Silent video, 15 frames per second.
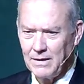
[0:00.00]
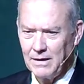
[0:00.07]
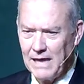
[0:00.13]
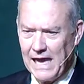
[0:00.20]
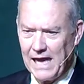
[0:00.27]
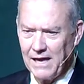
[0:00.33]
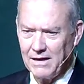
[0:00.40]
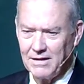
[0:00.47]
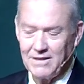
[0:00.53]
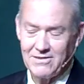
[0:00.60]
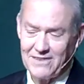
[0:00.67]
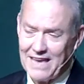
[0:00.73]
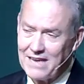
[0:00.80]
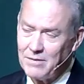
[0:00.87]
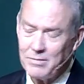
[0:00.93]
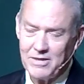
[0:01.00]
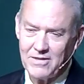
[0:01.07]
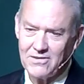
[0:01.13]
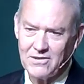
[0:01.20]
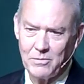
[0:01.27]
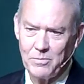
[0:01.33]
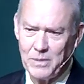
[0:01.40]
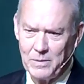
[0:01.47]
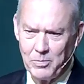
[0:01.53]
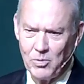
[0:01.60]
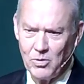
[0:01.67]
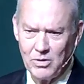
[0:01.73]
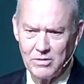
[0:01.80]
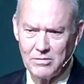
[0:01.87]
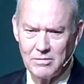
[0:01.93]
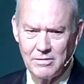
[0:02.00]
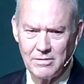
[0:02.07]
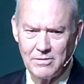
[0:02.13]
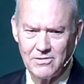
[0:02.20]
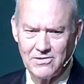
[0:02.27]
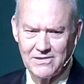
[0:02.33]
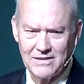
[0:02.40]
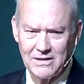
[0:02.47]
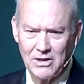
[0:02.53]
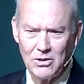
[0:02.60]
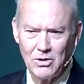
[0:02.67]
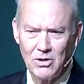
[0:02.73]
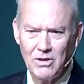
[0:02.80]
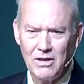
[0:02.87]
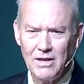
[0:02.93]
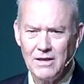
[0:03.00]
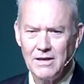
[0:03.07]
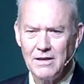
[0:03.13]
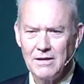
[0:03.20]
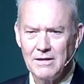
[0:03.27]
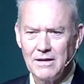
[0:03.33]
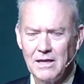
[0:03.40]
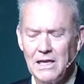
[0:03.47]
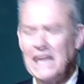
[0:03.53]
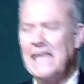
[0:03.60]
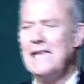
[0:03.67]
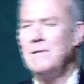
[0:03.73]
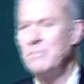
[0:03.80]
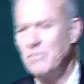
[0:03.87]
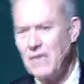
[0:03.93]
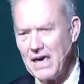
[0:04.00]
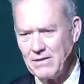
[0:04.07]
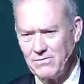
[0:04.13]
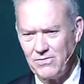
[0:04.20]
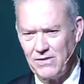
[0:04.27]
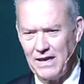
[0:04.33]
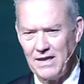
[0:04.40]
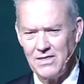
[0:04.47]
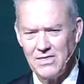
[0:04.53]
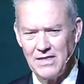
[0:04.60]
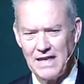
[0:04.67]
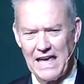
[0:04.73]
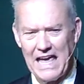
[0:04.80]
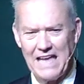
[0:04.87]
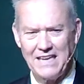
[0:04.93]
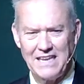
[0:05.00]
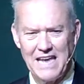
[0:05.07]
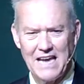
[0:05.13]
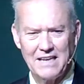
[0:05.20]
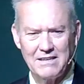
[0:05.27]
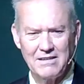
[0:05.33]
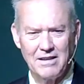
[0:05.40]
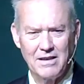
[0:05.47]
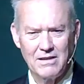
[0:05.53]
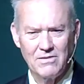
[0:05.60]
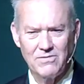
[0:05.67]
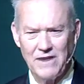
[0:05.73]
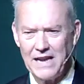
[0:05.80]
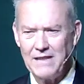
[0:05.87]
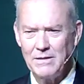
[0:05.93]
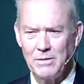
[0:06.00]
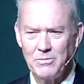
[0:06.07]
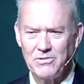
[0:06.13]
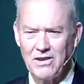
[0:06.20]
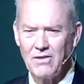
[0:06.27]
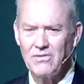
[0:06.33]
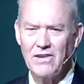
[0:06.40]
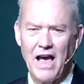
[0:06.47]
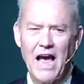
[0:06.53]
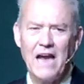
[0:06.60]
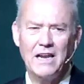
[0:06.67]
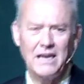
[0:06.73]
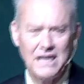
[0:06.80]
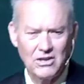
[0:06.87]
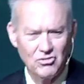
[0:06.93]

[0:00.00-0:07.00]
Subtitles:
And it's sad to me that some people still claim that faith and yet find themselves highly in